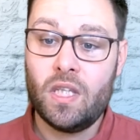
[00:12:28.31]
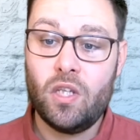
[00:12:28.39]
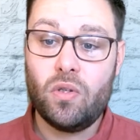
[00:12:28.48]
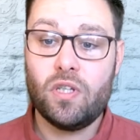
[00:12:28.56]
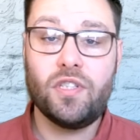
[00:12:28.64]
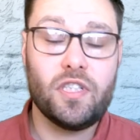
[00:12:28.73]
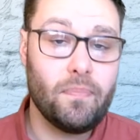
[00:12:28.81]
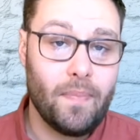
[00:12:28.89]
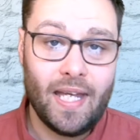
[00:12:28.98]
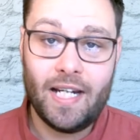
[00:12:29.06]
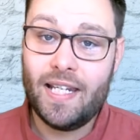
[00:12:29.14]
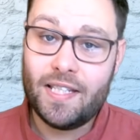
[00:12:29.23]
You can
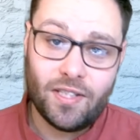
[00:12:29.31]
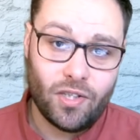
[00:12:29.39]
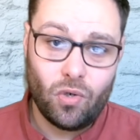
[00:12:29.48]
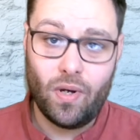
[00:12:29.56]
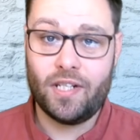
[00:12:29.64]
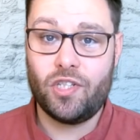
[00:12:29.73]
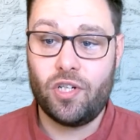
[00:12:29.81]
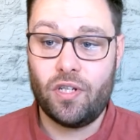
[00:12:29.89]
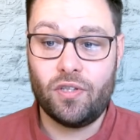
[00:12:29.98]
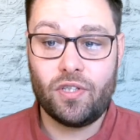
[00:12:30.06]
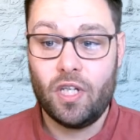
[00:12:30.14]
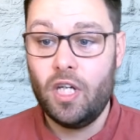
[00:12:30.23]
submit listener
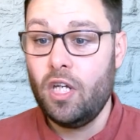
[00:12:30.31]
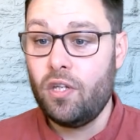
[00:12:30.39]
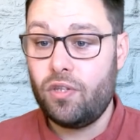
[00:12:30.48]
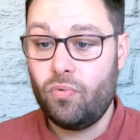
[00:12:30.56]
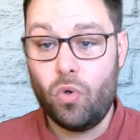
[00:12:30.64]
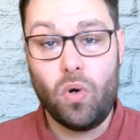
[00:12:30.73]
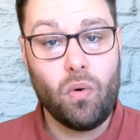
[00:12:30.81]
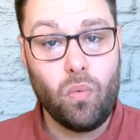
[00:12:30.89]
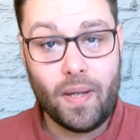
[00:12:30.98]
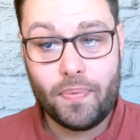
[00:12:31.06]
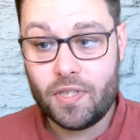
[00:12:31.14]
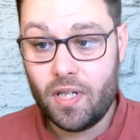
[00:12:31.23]
questions through our
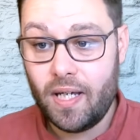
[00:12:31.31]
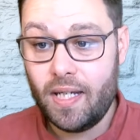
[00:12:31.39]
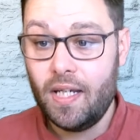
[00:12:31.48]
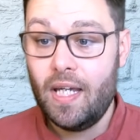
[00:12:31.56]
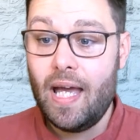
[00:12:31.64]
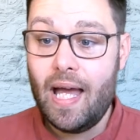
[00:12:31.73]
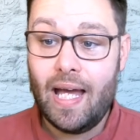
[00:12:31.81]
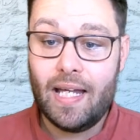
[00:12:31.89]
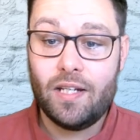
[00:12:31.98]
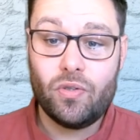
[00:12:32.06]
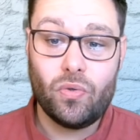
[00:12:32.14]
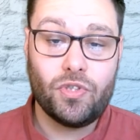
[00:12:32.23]
website
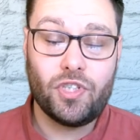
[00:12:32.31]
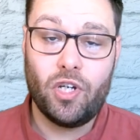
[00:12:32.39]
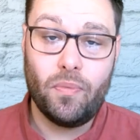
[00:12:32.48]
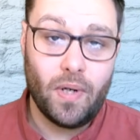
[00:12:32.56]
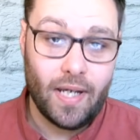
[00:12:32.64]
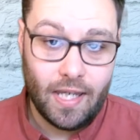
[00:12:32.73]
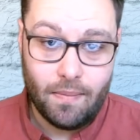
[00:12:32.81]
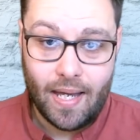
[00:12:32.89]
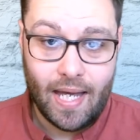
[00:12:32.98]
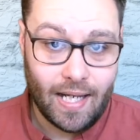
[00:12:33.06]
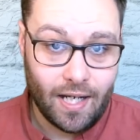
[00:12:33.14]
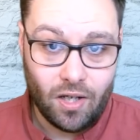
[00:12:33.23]
and also by
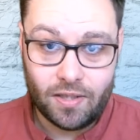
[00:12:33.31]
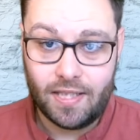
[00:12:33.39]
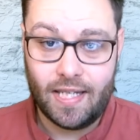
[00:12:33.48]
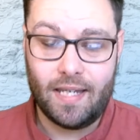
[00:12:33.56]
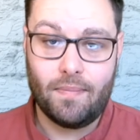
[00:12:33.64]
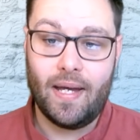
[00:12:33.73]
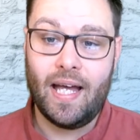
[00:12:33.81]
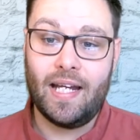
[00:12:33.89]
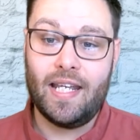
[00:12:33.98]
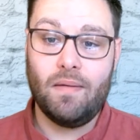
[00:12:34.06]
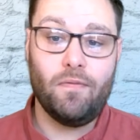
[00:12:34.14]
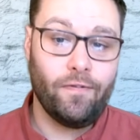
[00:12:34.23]
emailing our team
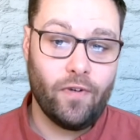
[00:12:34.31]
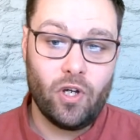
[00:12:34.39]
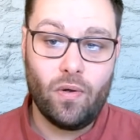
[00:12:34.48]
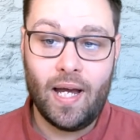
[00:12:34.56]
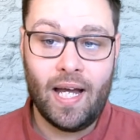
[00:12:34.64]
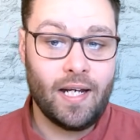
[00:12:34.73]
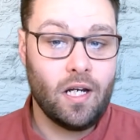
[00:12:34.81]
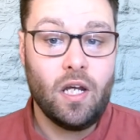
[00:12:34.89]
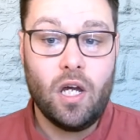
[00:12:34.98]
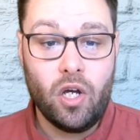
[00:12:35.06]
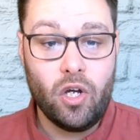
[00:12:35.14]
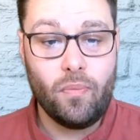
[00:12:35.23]
at
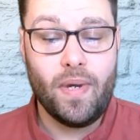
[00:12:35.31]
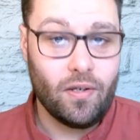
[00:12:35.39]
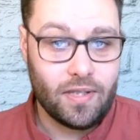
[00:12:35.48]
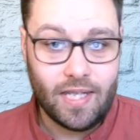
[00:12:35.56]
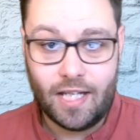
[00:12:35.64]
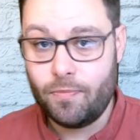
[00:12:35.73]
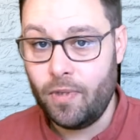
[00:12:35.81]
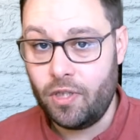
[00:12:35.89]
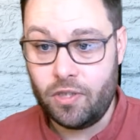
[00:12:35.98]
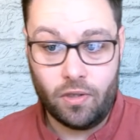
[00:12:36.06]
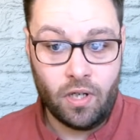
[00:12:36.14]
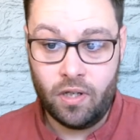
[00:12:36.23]

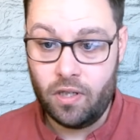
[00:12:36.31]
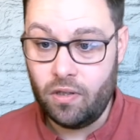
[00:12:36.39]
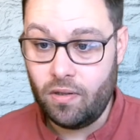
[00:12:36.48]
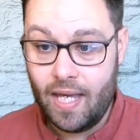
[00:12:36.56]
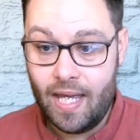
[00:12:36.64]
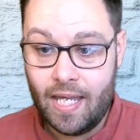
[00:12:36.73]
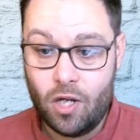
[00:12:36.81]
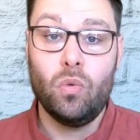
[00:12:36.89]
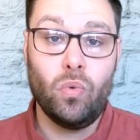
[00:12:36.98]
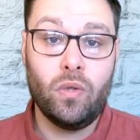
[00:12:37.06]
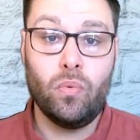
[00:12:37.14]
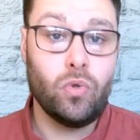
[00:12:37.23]
info@homehealthexpert.co.uk.
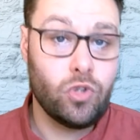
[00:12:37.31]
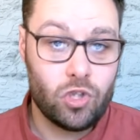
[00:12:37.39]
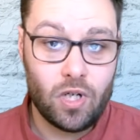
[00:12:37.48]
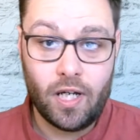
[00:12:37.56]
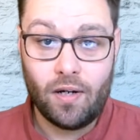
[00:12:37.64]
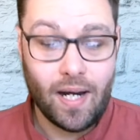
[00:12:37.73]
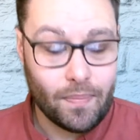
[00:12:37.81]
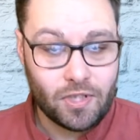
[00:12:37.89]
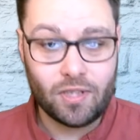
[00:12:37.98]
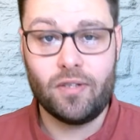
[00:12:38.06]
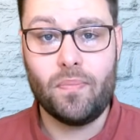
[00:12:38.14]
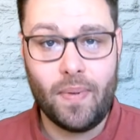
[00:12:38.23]
We will try our
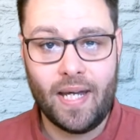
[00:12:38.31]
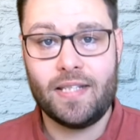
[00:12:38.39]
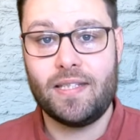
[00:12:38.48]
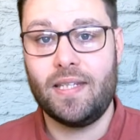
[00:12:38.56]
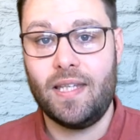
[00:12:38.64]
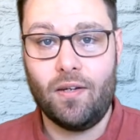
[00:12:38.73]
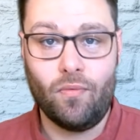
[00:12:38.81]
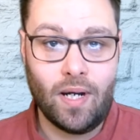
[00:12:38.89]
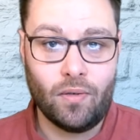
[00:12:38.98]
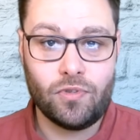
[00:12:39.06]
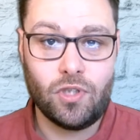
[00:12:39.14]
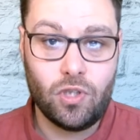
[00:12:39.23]
absolute best to get
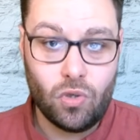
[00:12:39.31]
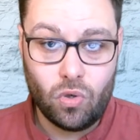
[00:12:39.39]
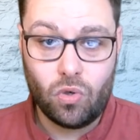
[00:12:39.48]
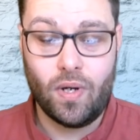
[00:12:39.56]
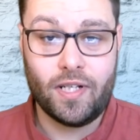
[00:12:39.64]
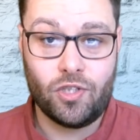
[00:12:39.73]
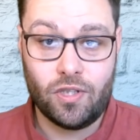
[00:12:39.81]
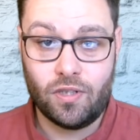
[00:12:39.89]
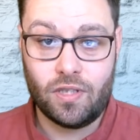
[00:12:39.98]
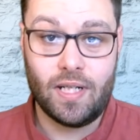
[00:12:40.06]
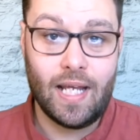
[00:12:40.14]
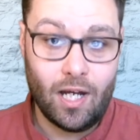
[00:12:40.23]
round to your
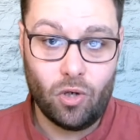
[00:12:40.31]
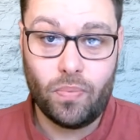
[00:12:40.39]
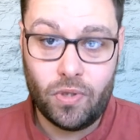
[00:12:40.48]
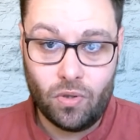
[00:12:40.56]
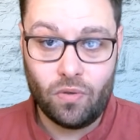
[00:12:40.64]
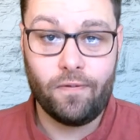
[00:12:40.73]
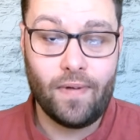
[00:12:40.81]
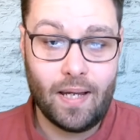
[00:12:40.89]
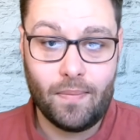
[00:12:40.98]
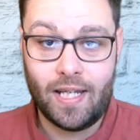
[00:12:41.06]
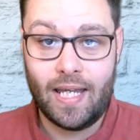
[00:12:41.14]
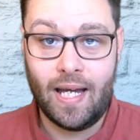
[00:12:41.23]
questions and help your
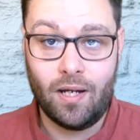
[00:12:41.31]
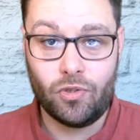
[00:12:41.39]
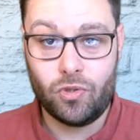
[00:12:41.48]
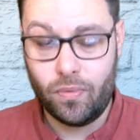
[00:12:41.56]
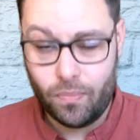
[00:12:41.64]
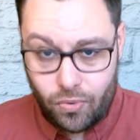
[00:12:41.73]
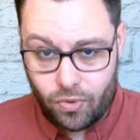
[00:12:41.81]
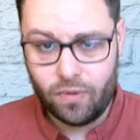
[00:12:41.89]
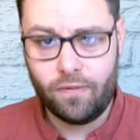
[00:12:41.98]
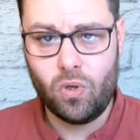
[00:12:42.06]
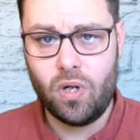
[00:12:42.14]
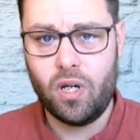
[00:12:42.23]
family out to
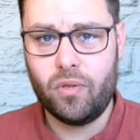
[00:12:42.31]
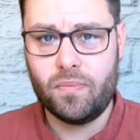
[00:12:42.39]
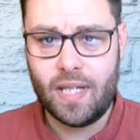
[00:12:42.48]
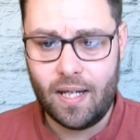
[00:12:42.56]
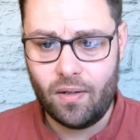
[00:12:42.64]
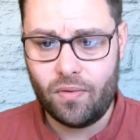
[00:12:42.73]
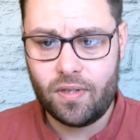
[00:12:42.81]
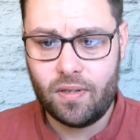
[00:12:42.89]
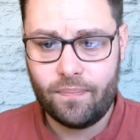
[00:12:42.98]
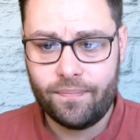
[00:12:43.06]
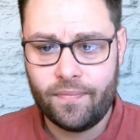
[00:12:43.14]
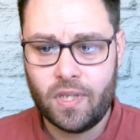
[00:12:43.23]
improve your home's health.
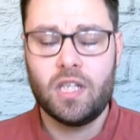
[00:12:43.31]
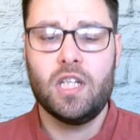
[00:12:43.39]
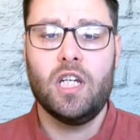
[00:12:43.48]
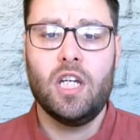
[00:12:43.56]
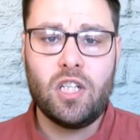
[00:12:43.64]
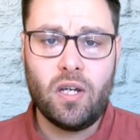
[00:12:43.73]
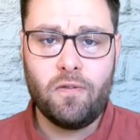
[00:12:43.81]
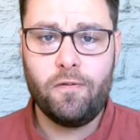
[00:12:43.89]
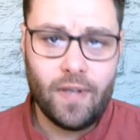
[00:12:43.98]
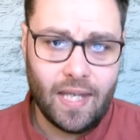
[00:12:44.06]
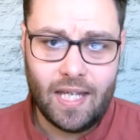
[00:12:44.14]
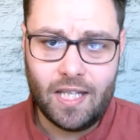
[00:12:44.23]
Don't
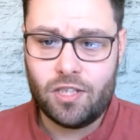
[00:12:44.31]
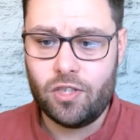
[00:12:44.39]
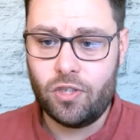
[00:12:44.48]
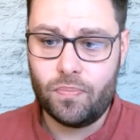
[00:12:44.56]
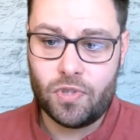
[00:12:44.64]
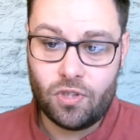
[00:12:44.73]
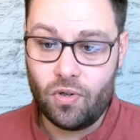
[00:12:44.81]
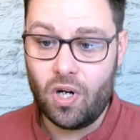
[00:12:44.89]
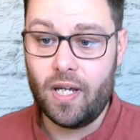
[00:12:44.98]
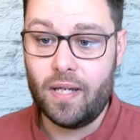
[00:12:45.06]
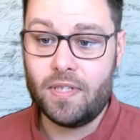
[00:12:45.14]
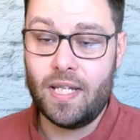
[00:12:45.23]
forget to
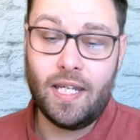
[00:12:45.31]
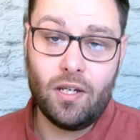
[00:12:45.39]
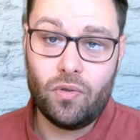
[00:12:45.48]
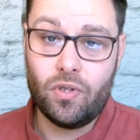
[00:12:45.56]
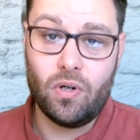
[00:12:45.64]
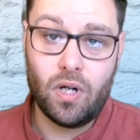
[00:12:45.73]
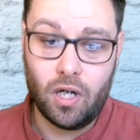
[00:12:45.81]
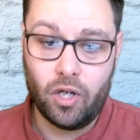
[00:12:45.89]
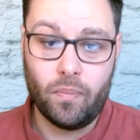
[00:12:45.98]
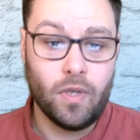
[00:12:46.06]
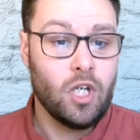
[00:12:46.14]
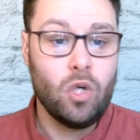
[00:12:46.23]
subscribe to Heal Your
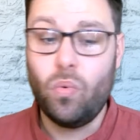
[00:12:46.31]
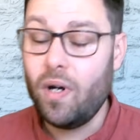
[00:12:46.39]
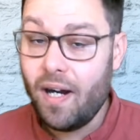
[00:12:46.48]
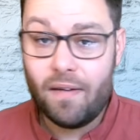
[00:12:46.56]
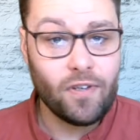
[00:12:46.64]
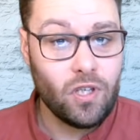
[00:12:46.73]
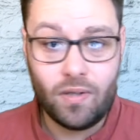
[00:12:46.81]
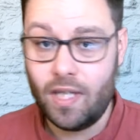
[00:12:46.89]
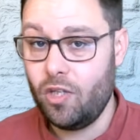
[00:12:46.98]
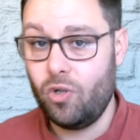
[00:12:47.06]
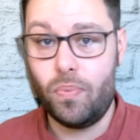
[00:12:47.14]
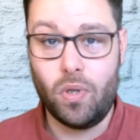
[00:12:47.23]
Home wherever you
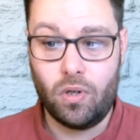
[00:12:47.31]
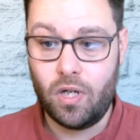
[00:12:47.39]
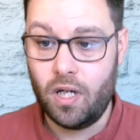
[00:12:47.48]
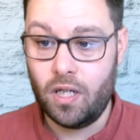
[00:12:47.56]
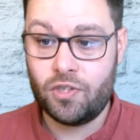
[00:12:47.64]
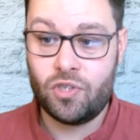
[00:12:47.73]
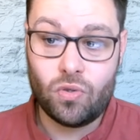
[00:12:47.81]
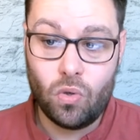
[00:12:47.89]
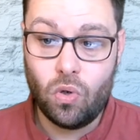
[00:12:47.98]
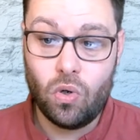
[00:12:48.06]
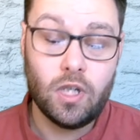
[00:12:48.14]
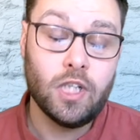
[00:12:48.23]
get your podcasts,
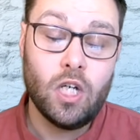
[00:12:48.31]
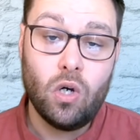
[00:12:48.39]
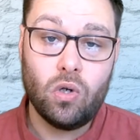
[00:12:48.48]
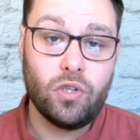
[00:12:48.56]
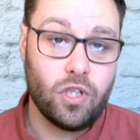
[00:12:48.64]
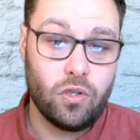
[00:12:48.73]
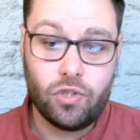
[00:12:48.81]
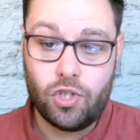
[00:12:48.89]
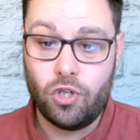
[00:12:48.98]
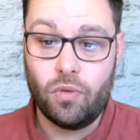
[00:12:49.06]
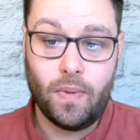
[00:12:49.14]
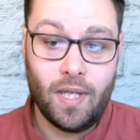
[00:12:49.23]
or on
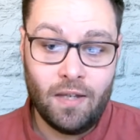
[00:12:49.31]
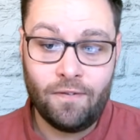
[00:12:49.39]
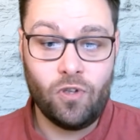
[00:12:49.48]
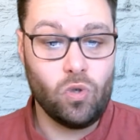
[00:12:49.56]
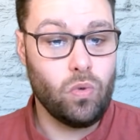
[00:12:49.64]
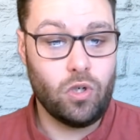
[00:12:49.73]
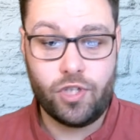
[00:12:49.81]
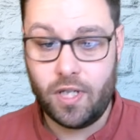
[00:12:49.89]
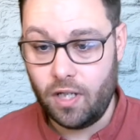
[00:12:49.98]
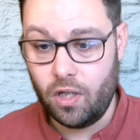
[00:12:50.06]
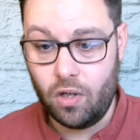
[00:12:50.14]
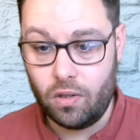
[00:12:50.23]
YouTube if you're
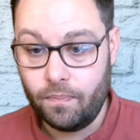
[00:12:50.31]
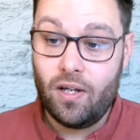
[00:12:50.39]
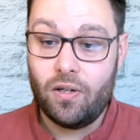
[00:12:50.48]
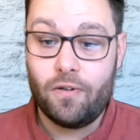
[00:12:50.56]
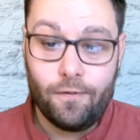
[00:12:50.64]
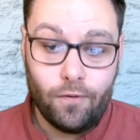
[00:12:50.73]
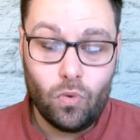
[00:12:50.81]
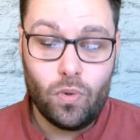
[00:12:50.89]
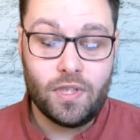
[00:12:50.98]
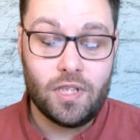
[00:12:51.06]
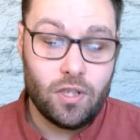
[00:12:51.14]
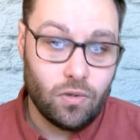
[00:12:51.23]
watching along. I look
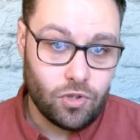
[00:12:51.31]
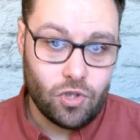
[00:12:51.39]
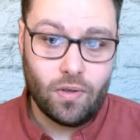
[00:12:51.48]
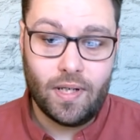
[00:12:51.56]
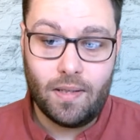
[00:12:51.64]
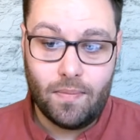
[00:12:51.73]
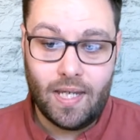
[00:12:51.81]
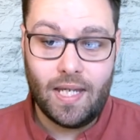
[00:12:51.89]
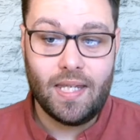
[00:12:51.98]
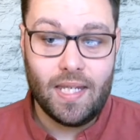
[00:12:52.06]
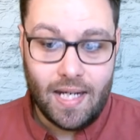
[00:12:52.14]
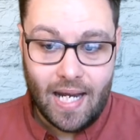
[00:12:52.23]
forward to you joining me
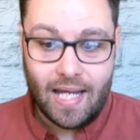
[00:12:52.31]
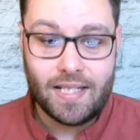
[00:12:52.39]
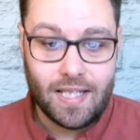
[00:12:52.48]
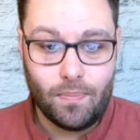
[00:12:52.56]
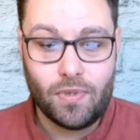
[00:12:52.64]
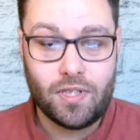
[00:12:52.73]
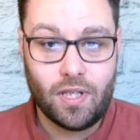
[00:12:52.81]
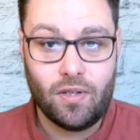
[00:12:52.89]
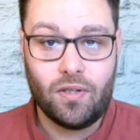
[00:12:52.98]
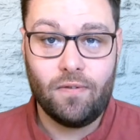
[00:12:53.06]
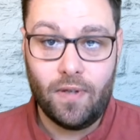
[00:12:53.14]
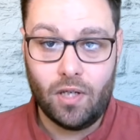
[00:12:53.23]
in the next
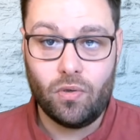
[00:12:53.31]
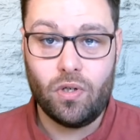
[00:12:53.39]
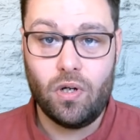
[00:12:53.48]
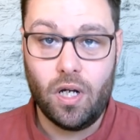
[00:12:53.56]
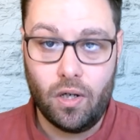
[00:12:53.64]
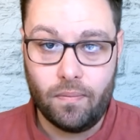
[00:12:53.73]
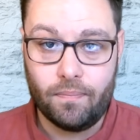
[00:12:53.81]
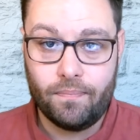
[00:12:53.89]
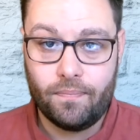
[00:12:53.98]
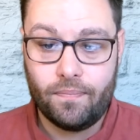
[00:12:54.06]
episode of Heal Your Home.